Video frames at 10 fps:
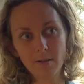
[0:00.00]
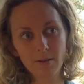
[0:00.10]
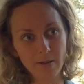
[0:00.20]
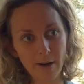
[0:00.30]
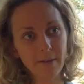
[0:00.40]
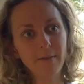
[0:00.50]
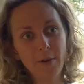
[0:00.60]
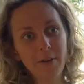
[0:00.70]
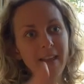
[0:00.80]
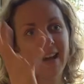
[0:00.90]

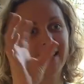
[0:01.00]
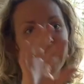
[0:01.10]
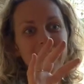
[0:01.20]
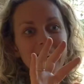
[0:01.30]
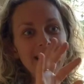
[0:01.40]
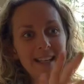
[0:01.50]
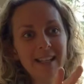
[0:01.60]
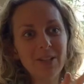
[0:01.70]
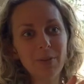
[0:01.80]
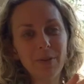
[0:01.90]
transferred that
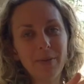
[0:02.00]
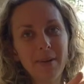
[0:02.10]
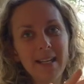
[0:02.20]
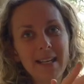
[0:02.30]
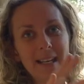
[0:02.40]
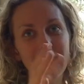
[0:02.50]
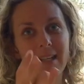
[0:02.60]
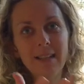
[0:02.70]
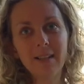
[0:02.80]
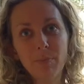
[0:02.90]
into a
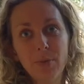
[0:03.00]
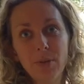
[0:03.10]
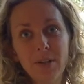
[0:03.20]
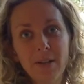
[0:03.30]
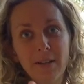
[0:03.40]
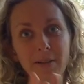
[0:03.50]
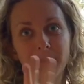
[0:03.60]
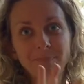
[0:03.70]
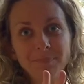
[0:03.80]
3D computer,